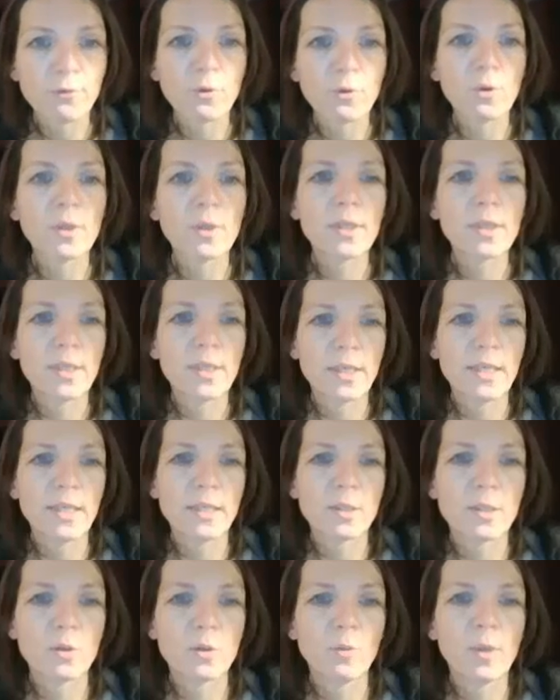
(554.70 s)
of all, it
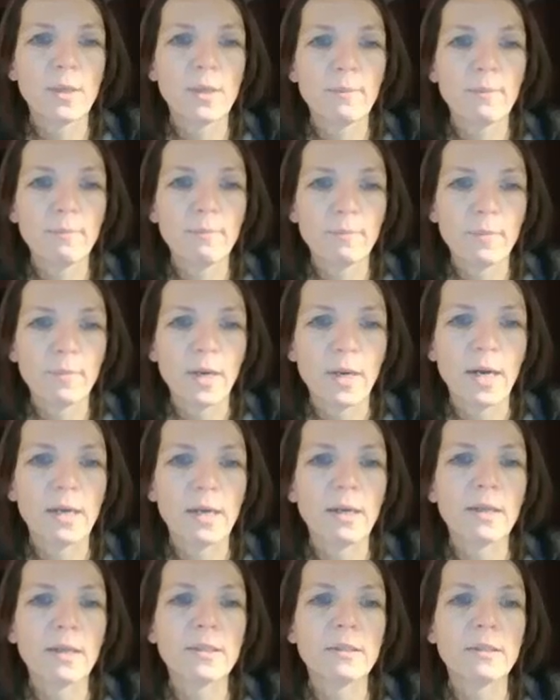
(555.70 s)
needs to be
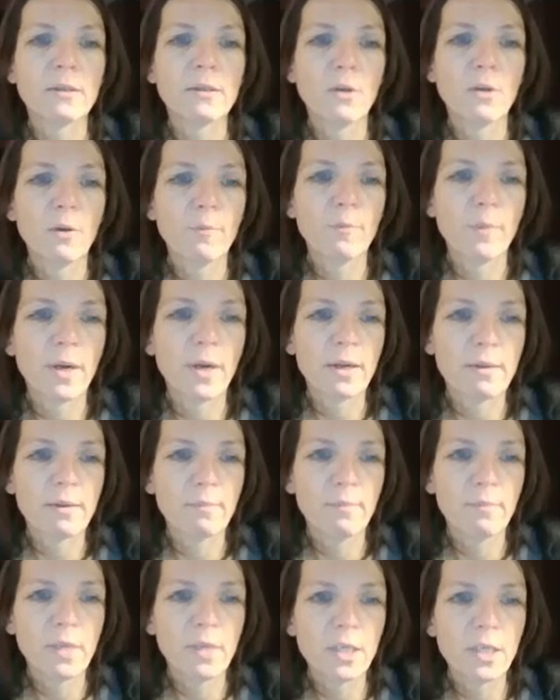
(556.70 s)
highlighted, not by
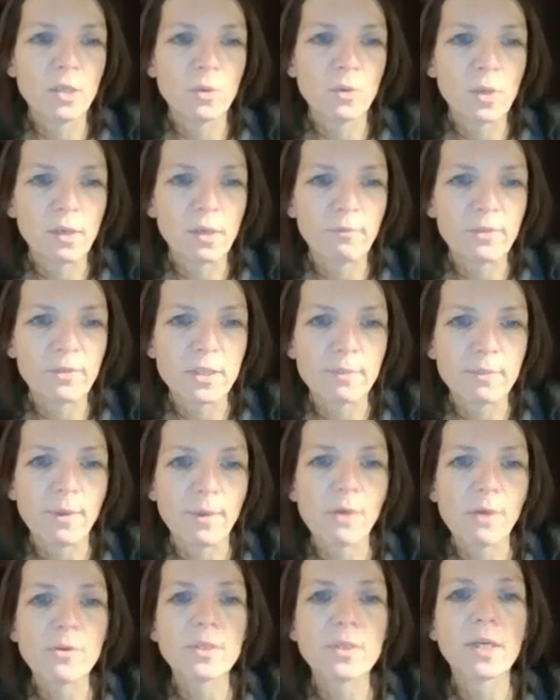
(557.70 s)
me doing it with the
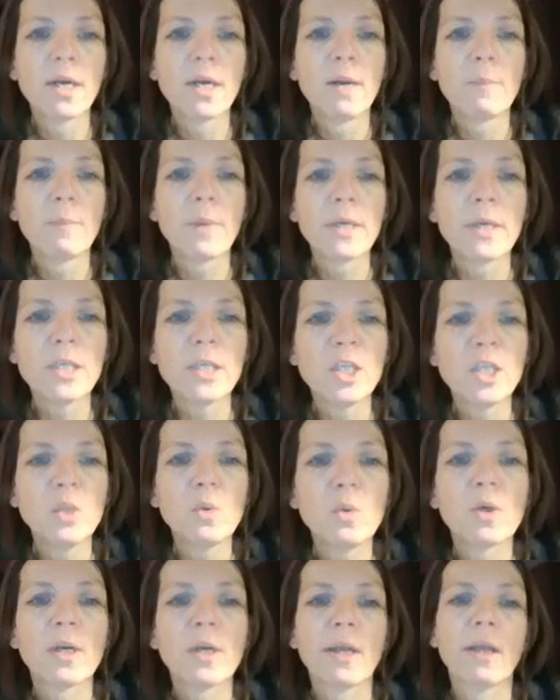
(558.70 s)
mouse, by you
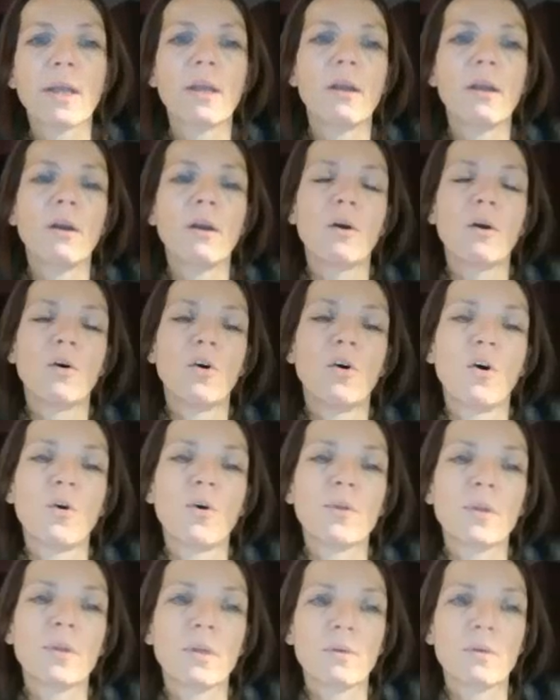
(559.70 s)
clicking
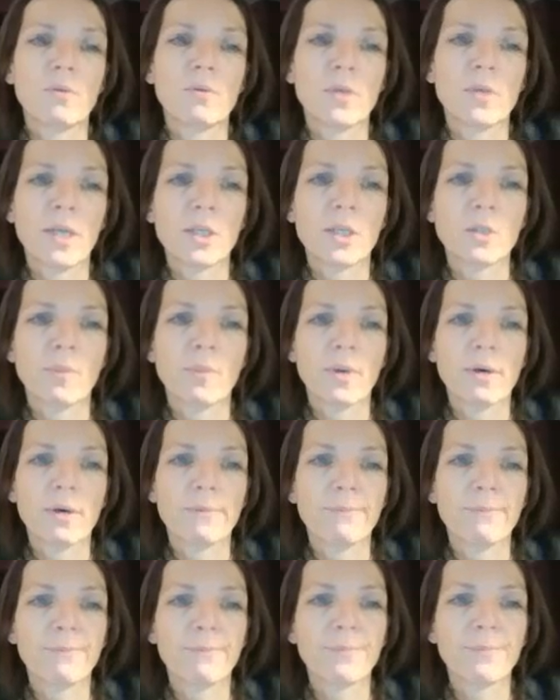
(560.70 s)
on the quotation bar.
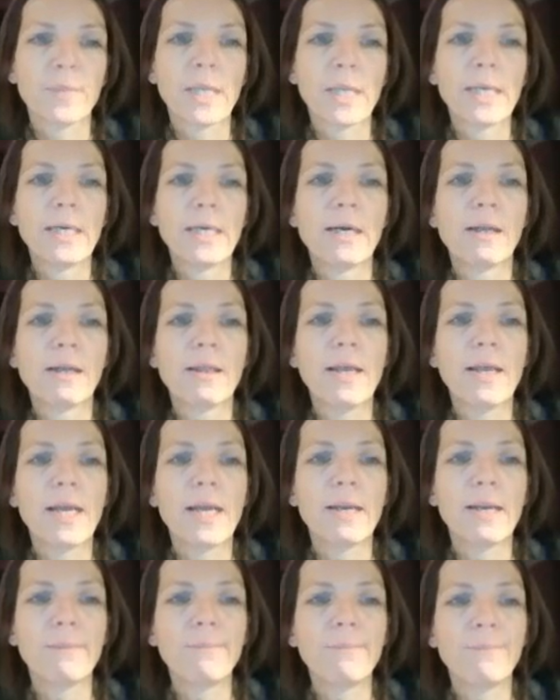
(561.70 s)

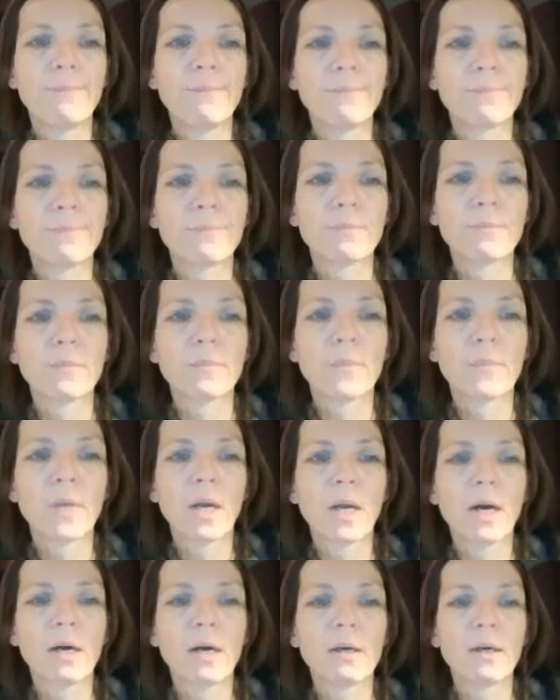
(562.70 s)
Then
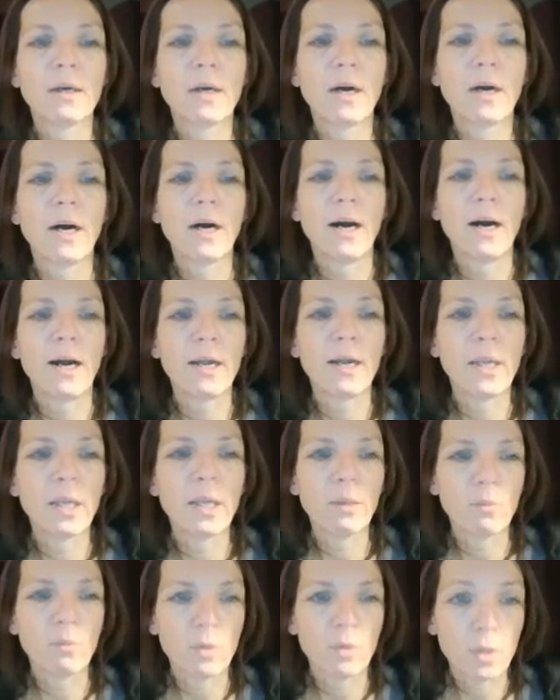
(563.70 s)

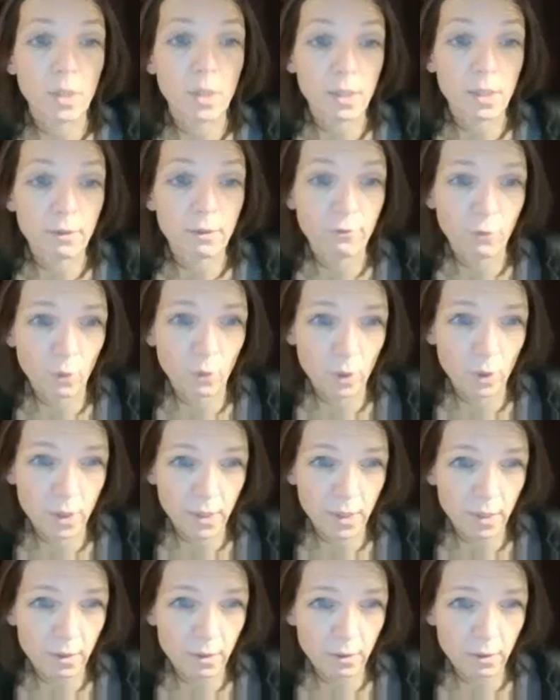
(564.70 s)
I want that full
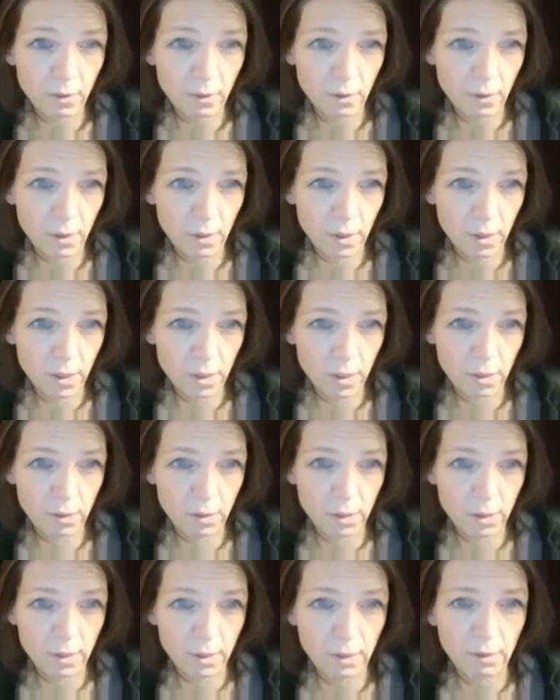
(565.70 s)

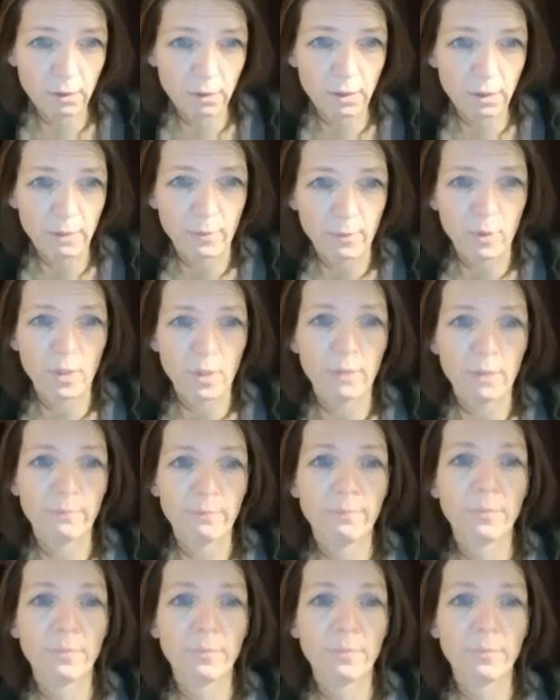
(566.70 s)
sentence up to here.